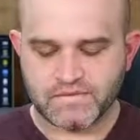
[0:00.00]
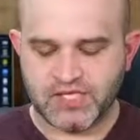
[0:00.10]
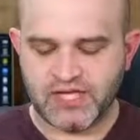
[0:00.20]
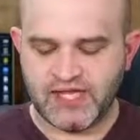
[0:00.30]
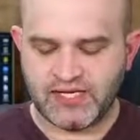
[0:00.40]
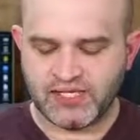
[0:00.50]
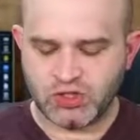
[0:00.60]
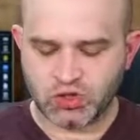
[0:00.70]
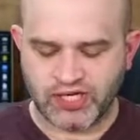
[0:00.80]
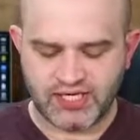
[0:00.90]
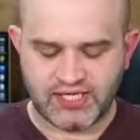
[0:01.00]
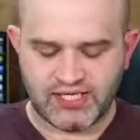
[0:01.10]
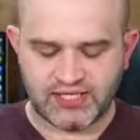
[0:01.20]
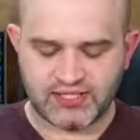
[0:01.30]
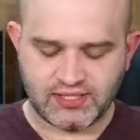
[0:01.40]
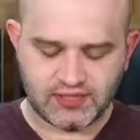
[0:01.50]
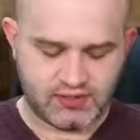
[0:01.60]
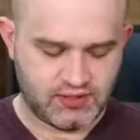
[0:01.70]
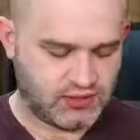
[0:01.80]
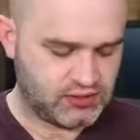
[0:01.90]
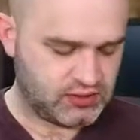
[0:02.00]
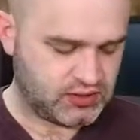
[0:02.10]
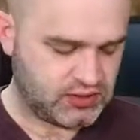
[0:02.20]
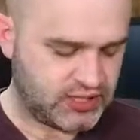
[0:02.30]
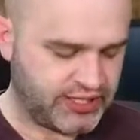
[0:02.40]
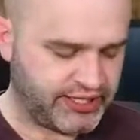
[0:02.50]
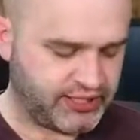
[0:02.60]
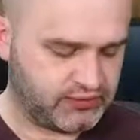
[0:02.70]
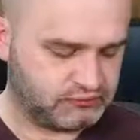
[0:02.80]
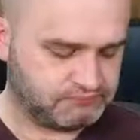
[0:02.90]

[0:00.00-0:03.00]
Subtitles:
And then I need to try to get, sorry,